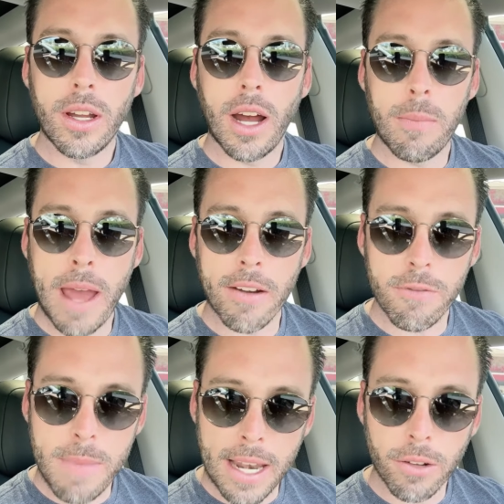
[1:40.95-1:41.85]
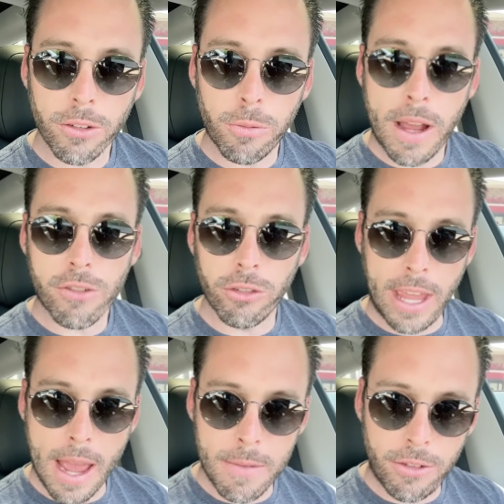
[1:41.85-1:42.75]
amount of medical special
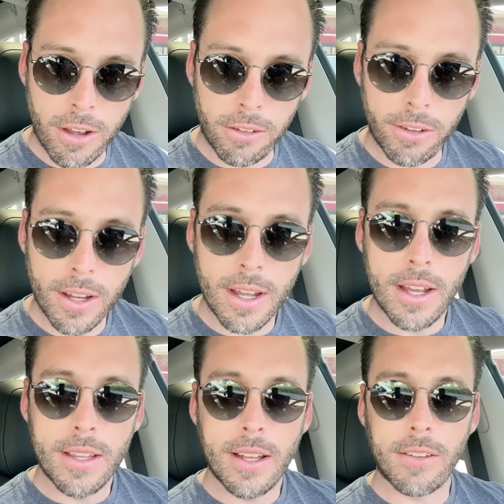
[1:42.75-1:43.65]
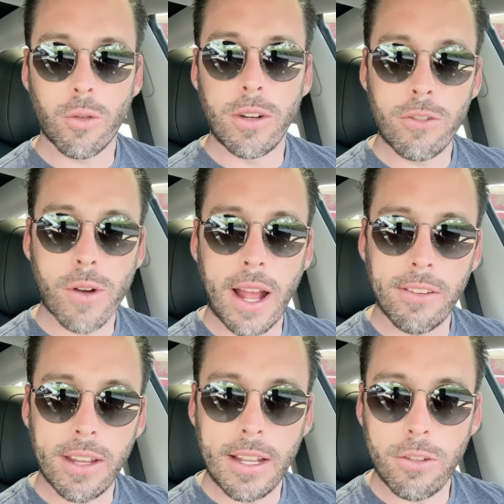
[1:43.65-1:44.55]
damages that's going to
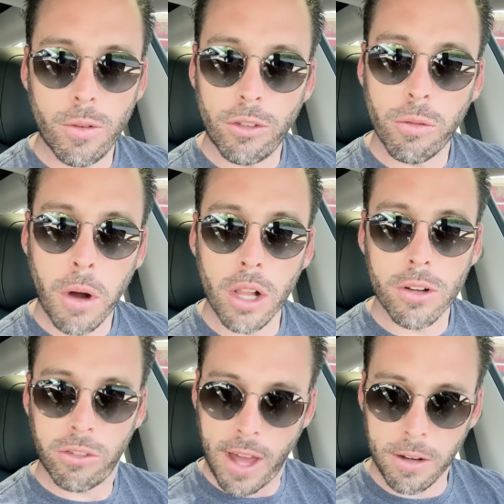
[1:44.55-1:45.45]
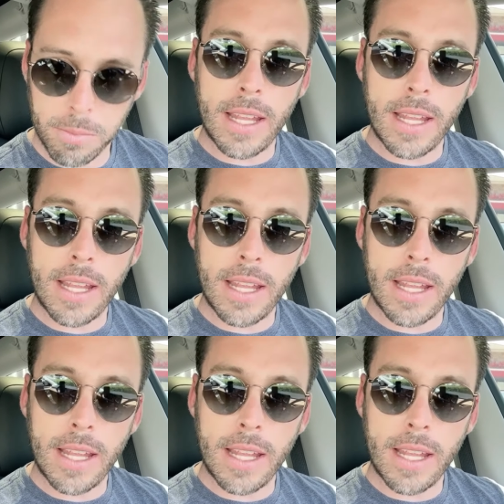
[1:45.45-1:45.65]
translate into a smaller settlement.